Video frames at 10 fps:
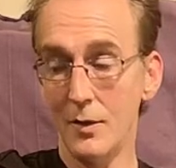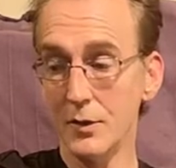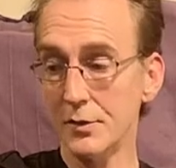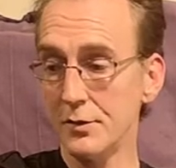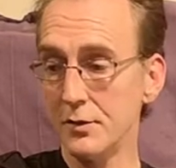
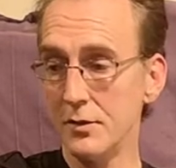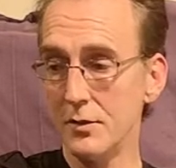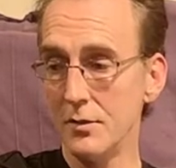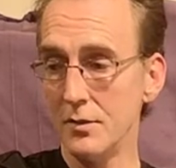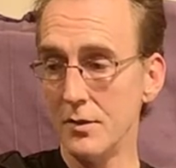I'll just
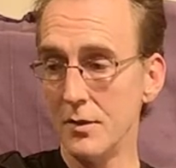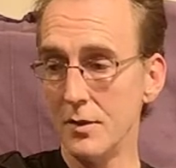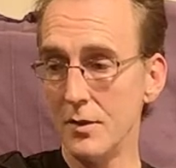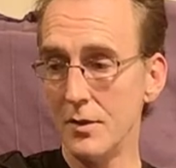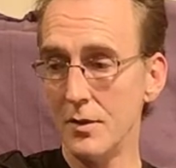
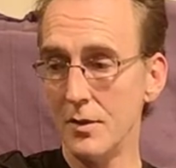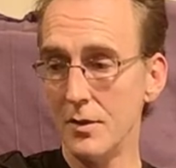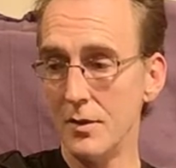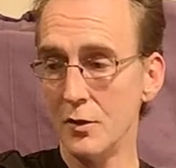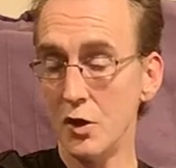
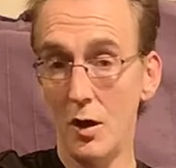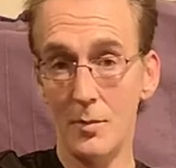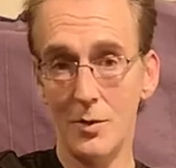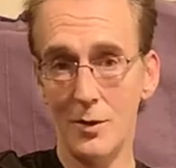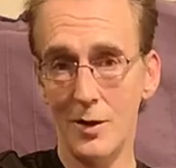
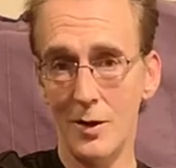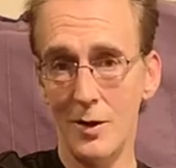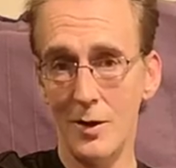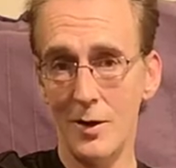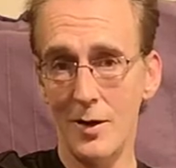shut up,
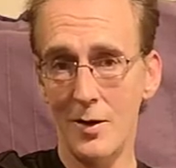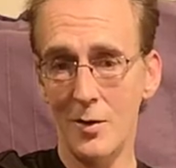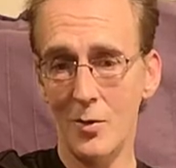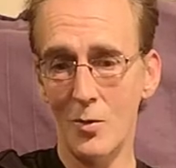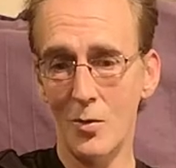and
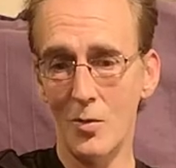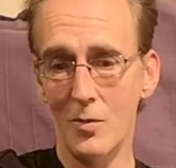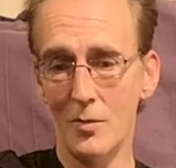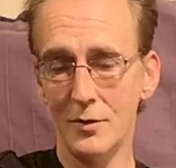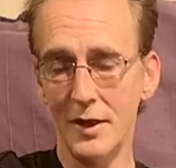
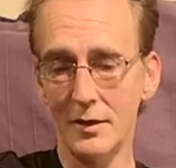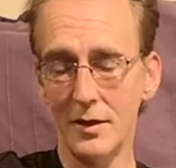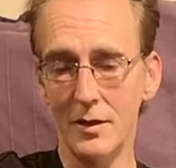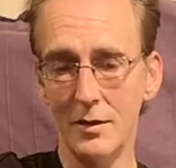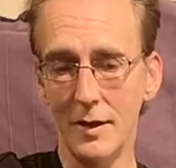I'll
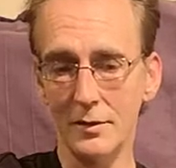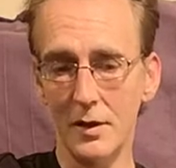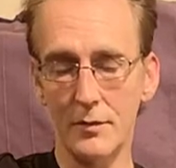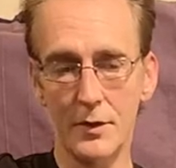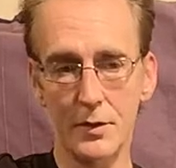stick the
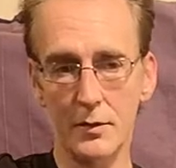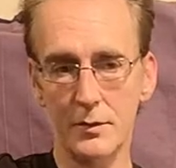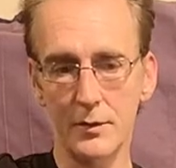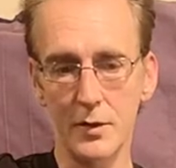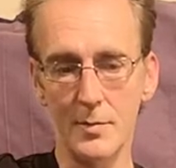links in for
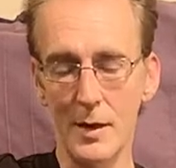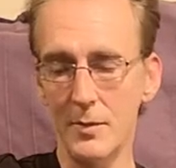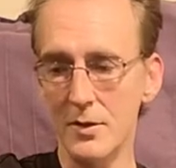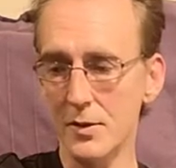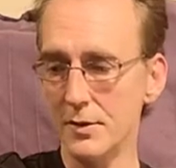stuff that you
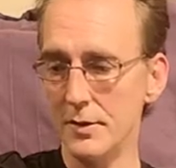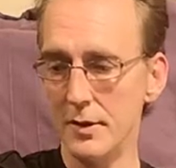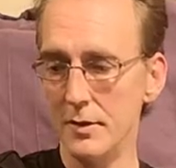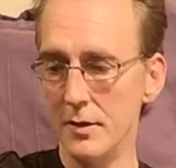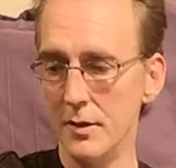might be
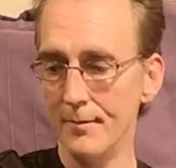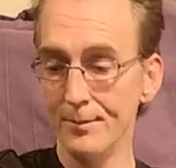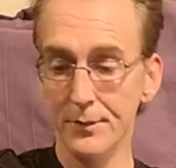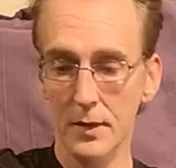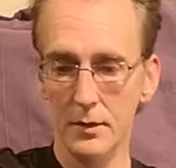interested in
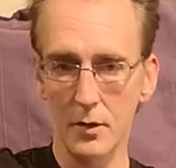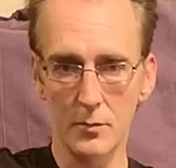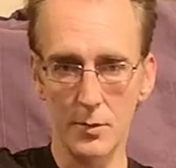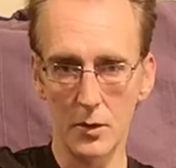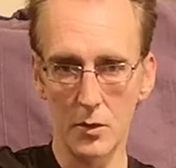
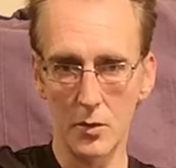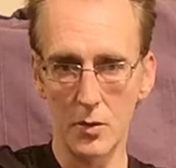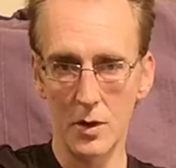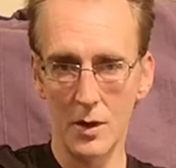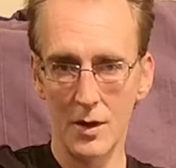down
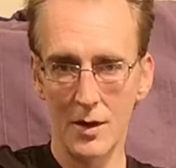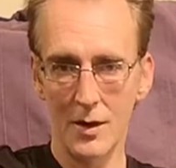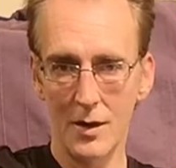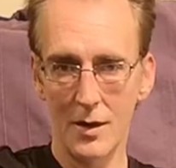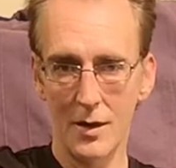below.
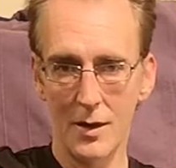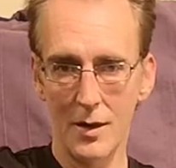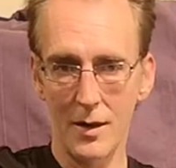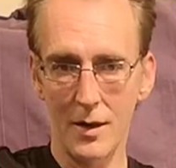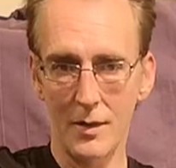
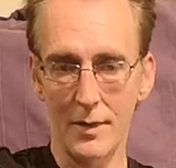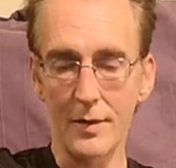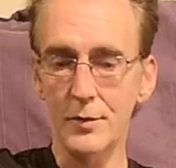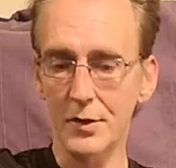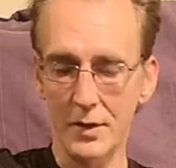
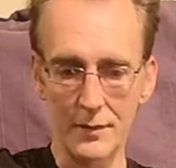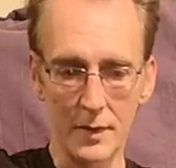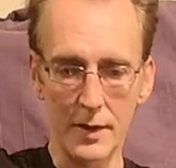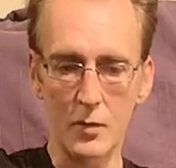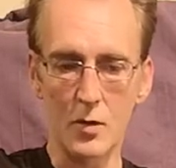The Just
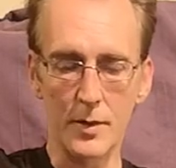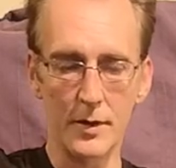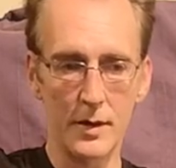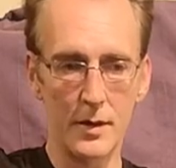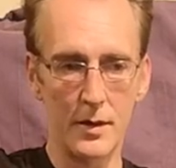Giving link will
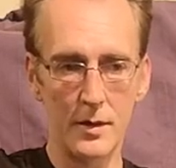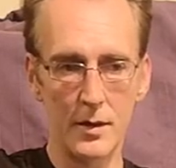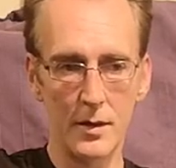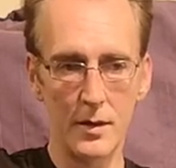be there